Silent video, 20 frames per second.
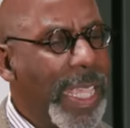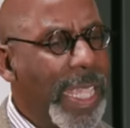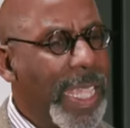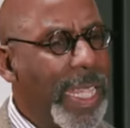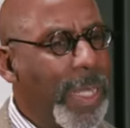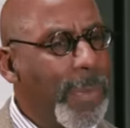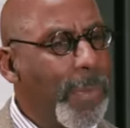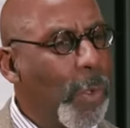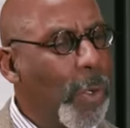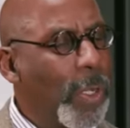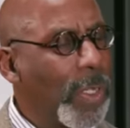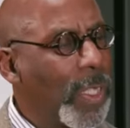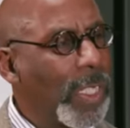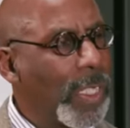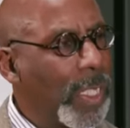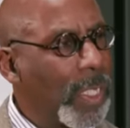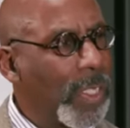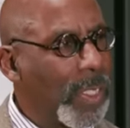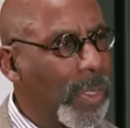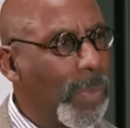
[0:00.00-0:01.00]
in more than
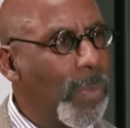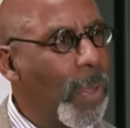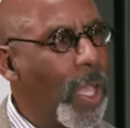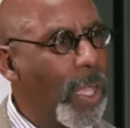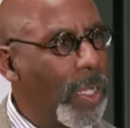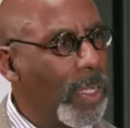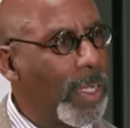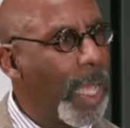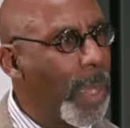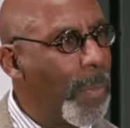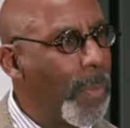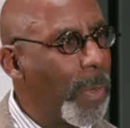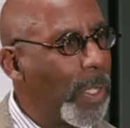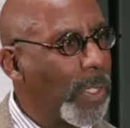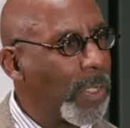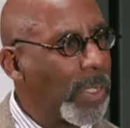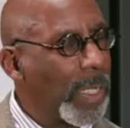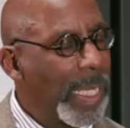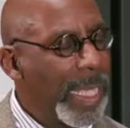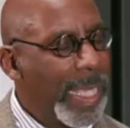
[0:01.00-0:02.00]
just small
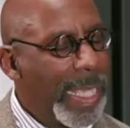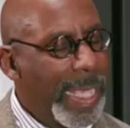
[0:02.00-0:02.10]
numbers.